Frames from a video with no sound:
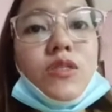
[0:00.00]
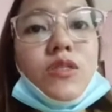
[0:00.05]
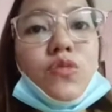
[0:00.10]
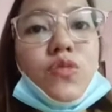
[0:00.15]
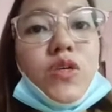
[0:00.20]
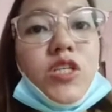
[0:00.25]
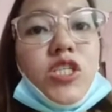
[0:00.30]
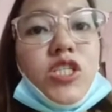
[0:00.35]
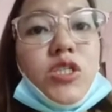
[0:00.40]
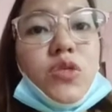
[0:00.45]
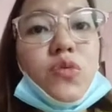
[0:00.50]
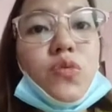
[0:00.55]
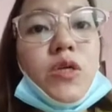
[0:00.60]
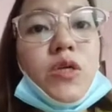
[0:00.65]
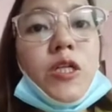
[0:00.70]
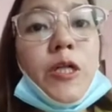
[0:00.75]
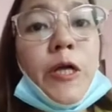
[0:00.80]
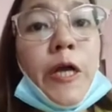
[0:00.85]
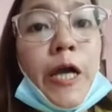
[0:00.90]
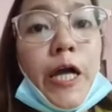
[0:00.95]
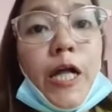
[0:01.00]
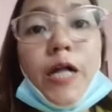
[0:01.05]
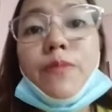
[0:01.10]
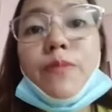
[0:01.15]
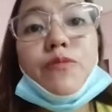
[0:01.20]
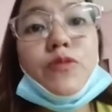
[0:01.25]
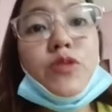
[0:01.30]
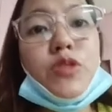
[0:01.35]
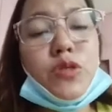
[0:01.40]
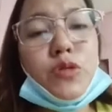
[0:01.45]
which will help
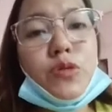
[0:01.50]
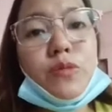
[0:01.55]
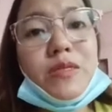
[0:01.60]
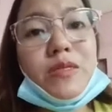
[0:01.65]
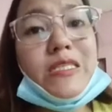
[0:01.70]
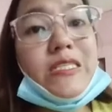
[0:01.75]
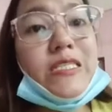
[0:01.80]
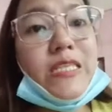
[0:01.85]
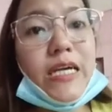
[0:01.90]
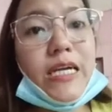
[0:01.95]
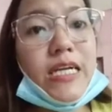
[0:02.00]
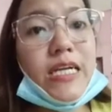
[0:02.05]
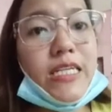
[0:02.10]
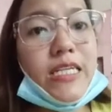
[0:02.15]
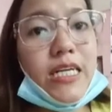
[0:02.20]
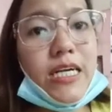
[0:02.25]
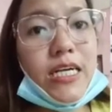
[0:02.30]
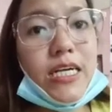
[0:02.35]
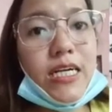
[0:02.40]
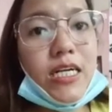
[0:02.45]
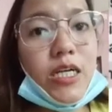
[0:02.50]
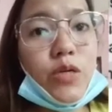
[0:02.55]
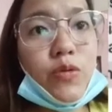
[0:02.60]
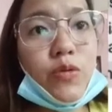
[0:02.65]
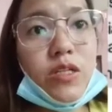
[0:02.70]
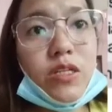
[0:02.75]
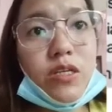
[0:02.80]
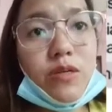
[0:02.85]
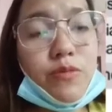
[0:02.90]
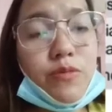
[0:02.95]
to maintain the
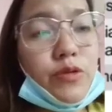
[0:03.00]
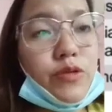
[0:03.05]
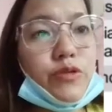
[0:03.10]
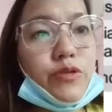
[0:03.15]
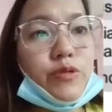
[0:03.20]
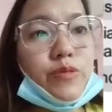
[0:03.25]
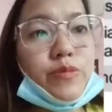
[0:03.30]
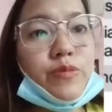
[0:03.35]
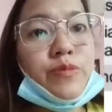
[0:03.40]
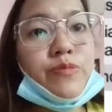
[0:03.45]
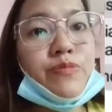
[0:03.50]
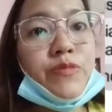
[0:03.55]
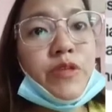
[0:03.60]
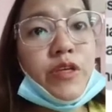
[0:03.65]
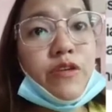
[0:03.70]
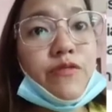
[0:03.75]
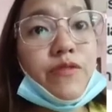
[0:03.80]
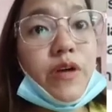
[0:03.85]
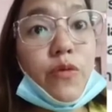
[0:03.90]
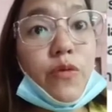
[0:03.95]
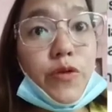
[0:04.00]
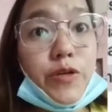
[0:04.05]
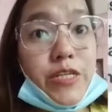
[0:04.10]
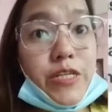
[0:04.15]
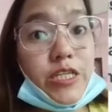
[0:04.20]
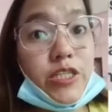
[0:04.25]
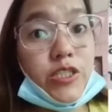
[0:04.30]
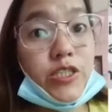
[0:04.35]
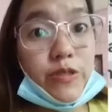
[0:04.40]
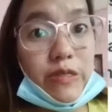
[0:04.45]
equilibrium of our
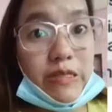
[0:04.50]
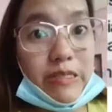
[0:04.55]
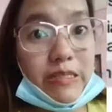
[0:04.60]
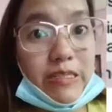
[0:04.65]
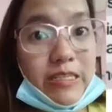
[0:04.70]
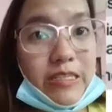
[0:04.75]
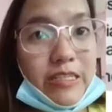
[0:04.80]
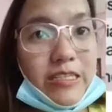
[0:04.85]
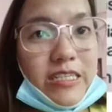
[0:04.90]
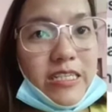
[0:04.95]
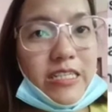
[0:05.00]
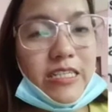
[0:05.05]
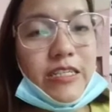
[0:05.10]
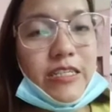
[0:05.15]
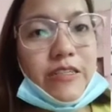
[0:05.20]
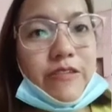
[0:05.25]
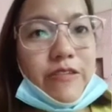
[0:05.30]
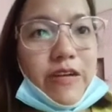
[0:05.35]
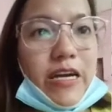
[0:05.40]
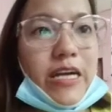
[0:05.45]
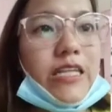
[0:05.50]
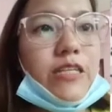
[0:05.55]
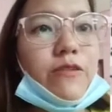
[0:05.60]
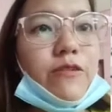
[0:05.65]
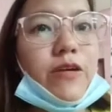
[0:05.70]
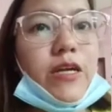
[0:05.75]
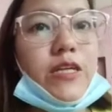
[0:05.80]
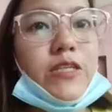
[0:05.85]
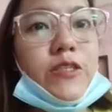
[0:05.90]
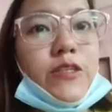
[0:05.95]
nature, right?
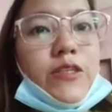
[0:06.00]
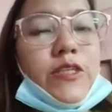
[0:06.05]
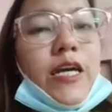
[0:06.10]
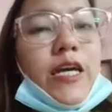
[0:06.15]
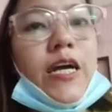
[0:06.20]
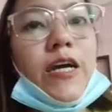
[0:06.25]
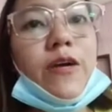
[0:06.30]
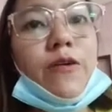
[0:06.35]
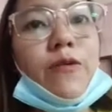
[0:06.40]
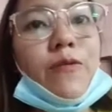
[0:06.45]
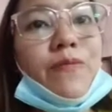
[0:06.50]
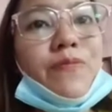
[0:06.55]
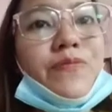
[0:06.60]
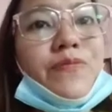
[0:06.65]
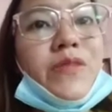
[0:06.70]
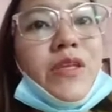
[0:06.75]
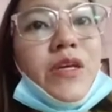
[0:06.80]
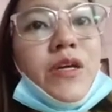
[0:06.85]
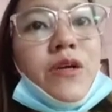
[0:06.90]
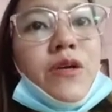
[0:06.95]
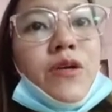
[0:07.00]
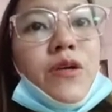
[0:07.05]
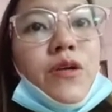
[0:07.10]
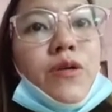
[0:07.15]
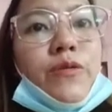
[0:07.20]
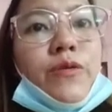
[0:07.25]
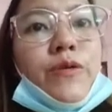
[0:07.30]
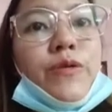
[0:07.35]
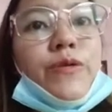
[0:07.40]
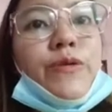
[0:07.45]
Okay, so now
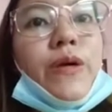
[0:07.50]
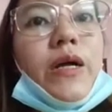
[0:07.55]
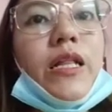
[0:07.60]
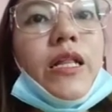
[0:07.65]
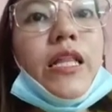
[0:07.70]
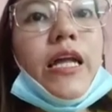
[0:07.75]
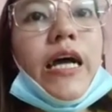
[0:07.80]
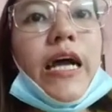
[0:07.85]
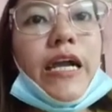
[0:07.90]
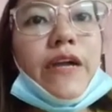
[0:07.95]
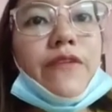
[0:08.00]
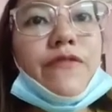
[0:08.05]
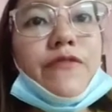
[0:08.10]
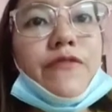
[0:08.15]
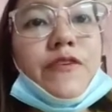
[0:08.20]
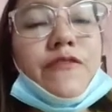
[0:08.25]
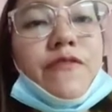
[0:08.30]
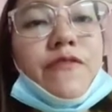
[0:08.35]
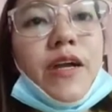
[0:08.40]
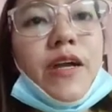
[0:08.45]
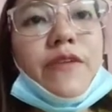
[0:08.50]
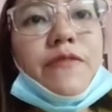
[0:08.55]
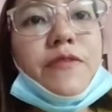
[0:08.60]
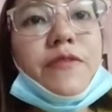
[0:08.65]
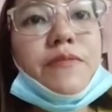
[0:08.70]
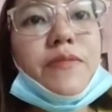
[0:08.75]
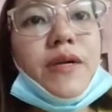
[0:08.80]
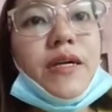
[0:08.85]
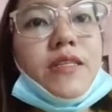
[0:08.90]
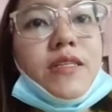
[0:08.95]
rural life,
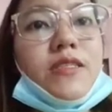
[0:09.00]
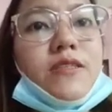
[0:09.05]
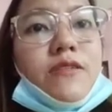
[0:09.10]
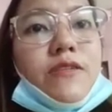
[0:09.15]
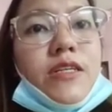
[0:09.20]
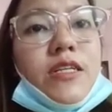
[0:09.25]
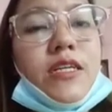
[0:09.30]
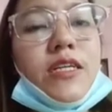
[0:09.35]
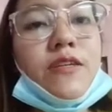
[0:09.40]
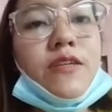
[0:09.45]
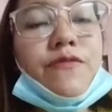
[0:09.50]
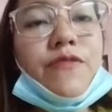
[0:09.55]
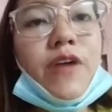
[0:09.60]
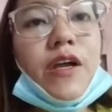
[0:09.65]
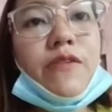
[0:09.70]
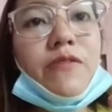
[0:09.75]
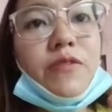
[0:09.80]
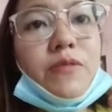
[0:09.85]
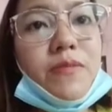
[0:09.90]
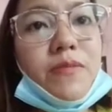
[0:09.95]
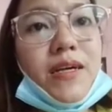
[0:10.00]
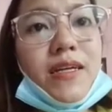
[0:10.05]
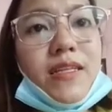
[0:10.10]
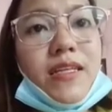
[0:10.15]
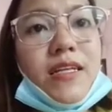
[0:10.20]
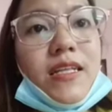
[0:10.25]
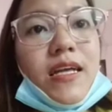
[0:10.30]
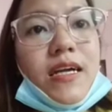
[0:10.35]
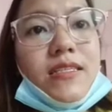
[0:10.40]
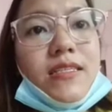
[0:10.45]
environment. So in
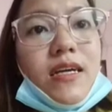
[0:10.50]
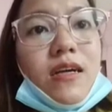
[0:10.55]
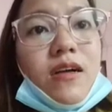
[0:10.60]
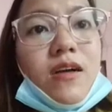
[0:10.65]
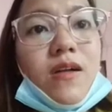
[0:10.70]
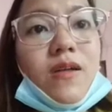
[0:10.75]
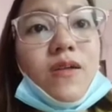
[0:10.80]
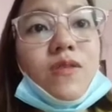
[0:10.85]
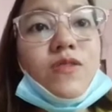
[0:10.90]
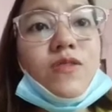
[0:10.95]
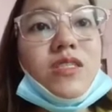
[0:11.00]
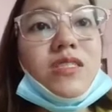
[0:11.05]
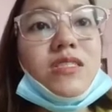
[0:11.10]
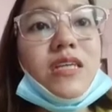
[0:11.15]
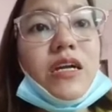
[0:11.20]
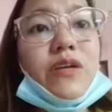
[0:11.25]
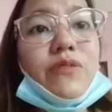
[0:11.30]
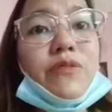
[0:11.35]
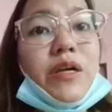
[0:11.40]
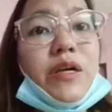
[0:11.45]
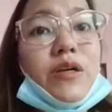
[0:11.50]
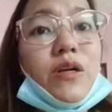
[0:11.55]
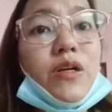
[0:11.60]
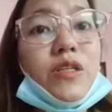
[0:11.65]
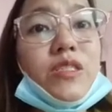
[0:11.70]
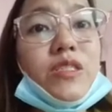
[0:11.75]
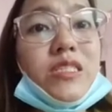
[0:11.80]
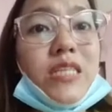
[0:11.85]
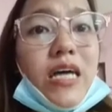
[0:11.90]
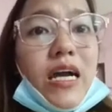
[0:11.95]
environment, it has a close direct
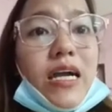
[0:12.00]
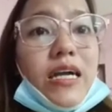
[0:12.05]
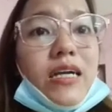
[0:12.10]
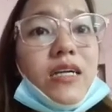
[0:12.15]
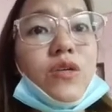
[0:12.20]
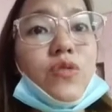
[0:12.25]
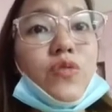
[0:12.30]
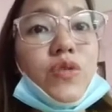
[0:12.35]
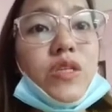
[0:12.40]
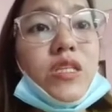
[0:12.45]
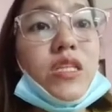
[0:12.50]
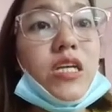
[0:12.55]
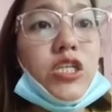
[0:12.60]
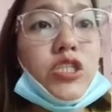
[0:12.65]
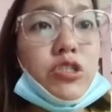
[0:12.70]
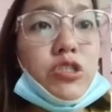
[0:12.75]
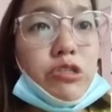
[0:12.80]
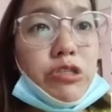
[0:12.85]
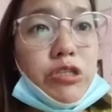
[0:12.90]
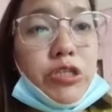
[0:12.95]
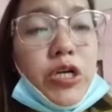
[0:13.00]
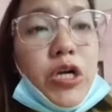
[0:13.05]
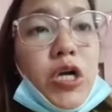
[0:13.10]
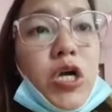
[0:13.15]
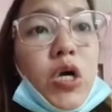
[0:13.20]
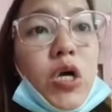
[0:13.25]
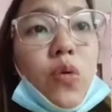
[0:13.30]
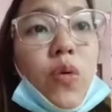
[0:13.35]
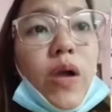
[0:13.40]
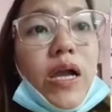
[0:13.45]
contact with nature,
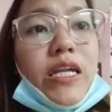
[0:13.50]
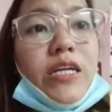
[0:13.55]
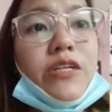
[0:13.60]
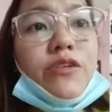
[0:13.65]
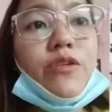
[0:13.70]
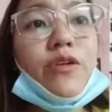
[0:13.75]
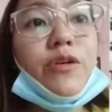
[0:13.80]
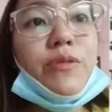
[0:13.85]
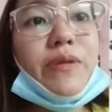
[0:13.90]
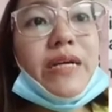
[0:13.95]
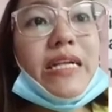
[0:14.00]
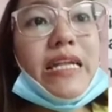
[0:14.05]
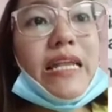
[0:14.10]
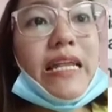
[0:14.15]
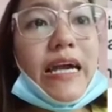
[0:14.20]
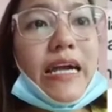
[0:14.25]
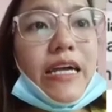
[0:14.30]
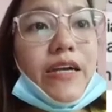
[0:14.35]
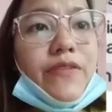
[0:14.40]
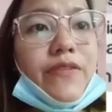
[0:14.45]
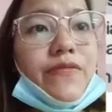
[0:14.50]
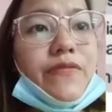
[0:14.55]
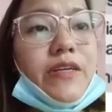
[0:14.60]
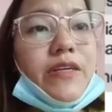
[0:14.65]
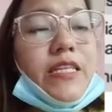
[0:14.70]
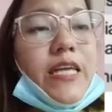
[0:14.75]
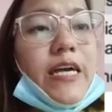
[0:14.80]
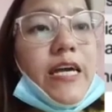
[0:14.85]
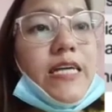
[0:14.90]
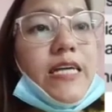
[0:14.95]
while in urban life,
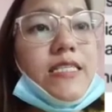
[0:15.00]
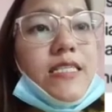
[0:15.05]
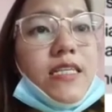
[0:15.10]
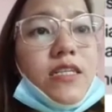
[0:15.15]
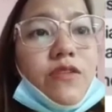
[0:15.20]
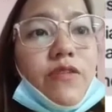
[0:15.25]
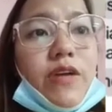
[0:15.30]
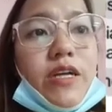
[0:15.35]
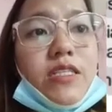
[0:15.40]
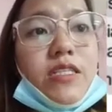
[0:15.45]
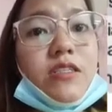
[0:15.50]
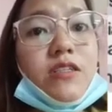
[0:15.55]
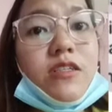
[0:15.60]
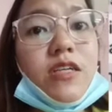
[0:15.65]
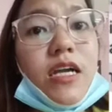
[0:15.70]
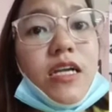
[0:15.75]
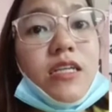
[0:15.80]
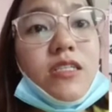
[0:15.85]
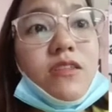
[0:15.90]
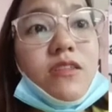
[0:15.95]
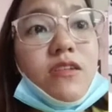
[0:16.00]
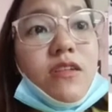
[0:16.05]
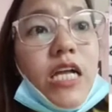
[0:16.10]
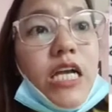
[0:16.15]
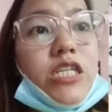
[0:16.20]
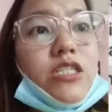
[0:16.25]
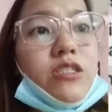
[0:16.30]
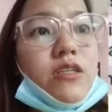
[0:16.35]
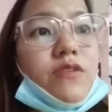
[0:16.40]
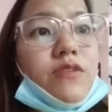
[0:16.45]
it has a greater
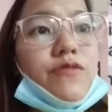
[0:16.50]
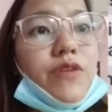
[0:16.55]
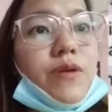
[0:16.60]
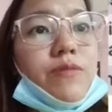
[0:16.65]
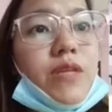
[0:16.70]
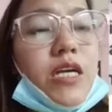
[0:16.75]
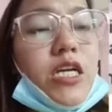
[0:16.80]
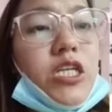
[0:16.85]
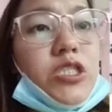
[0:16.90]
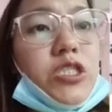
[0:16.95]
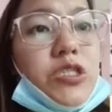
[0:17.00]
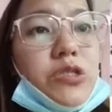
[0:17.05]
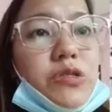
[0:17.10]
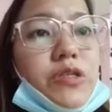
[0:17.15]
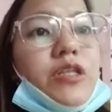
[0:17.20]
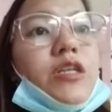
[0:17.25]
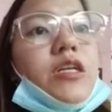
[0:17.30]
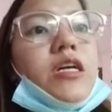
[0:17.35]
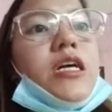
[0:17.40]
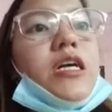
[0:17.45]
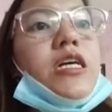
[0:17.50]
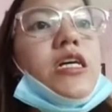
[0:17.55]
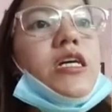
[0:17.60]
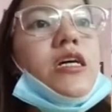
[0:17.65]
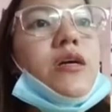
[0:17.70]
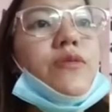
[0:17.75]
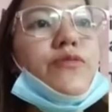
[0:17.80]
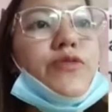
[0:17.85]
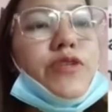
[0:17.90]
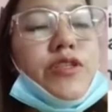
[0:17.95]
isolation from nature,
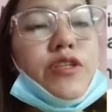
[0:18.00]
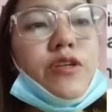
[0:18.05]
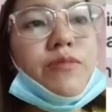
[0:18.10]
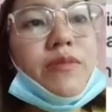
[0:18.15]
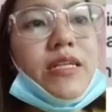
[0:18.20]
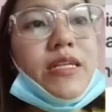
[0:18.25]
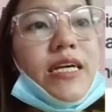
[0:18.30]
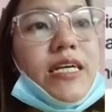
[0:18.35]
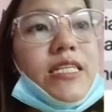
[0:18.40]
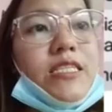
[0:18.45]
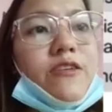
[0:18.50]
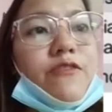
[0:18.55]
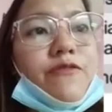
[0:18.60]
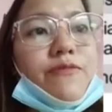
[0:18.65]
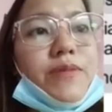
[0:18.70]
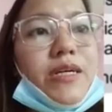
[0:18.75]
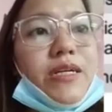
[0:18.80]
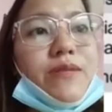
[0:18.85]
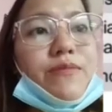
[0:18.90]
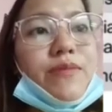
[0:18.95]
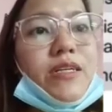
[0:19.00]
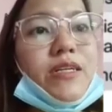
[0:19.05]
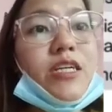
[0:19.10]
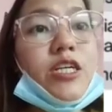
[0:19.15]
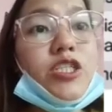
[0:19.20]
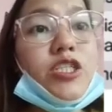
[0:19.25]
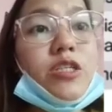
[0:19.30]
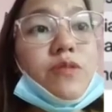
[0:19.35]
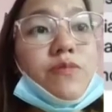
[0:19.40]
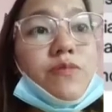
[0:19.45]
predominance of man-made
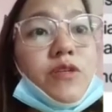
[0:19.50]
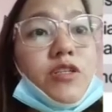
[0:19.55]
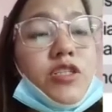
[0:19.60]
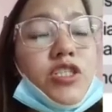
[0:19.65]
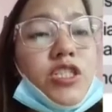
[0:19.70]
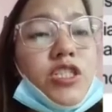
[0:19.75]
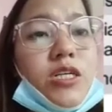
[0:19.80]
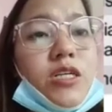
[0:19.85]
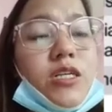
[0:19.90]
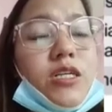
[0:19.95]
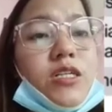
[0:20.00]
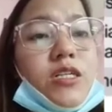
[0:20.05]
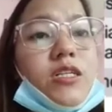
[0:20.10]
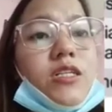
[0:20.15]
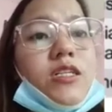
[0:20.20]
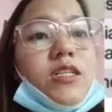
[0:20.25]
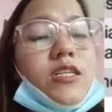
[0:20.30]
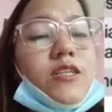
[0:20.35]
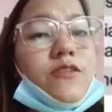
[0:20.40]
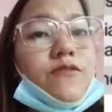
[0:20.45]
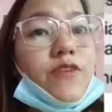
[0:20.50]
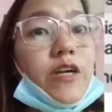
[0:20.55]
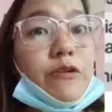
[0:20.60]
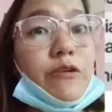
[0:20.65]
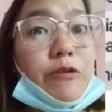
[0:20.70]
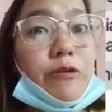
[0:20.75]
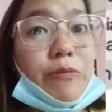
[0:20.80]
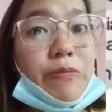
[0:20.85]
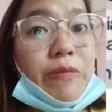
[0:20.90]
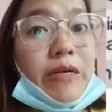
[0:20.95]
artificial
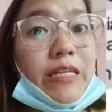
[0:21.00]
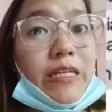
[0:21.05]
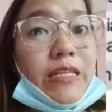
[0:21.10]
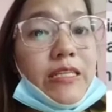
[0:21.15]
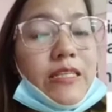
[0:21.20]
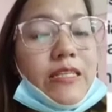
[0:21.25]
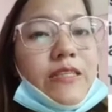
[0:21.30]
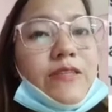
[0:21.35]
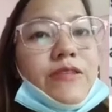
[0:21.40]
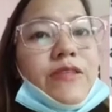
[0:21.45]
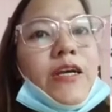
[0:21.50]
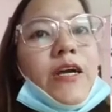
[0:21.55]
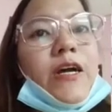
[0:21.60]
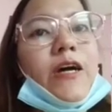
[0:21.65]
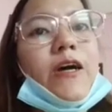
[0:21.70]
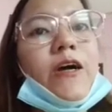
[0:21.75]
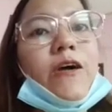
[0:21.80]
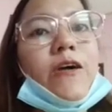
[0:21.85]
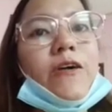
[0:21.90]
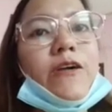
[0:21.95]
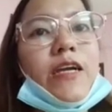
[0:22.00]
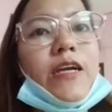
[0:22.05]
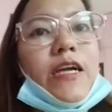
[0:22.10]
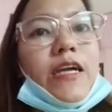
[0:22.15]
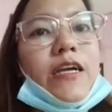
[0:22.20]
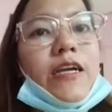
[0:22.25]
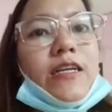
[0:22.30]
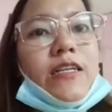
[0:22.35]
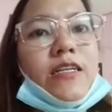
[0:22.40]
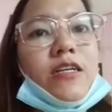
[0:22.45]
environment.
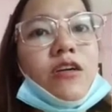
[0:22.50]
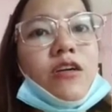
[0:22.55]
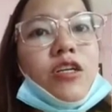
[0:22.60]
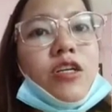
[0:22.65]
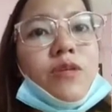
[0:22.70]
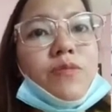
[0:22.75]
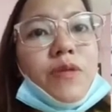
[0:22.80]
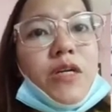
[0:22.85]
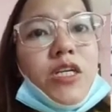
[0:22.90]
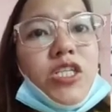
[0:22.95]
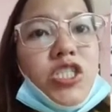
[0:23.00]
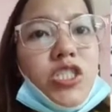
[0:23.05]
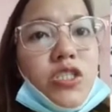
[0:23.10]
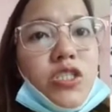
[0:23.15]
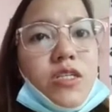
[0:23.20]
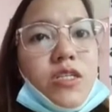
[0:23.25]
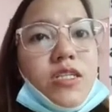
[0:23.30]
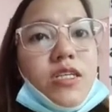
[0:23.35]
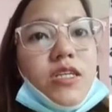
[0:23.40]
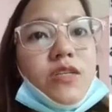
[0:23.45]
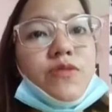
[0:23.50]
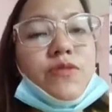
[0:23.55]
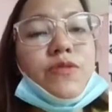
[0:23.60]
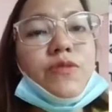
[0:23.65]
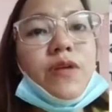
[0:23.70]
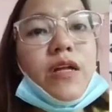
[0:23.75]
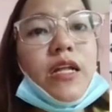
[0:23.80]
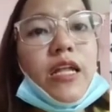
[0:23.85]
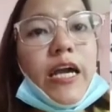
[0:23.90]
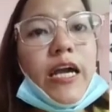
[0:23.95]
Okay, and occupation in
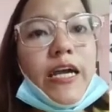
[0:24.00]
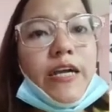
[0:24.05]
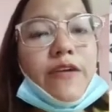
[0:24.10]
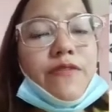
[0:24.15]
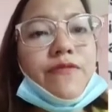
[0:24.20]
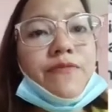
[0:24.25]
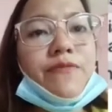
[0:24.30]
rural life,